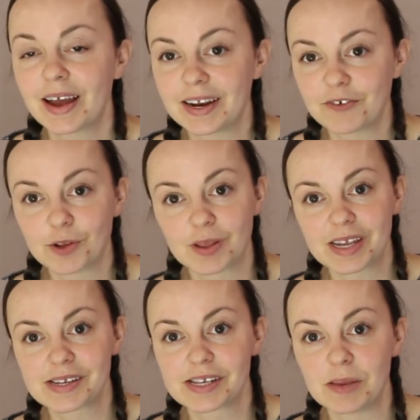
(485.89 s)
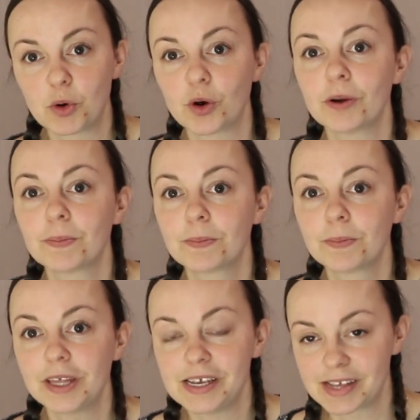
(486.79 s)
and if you'd like to see more,
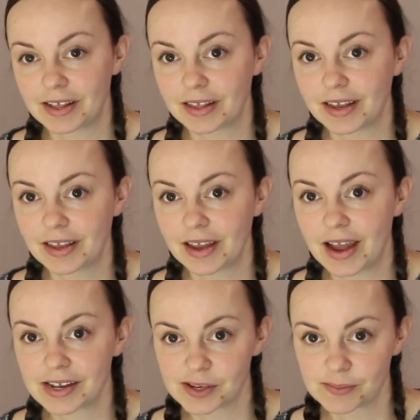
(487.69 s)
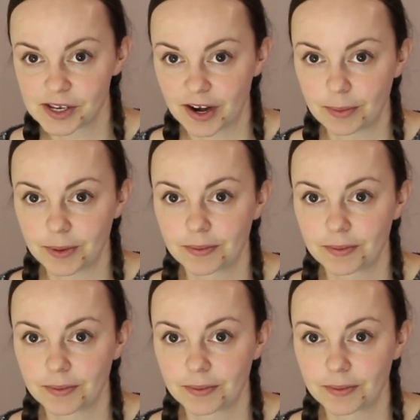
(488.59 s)
please hit like and subscribe.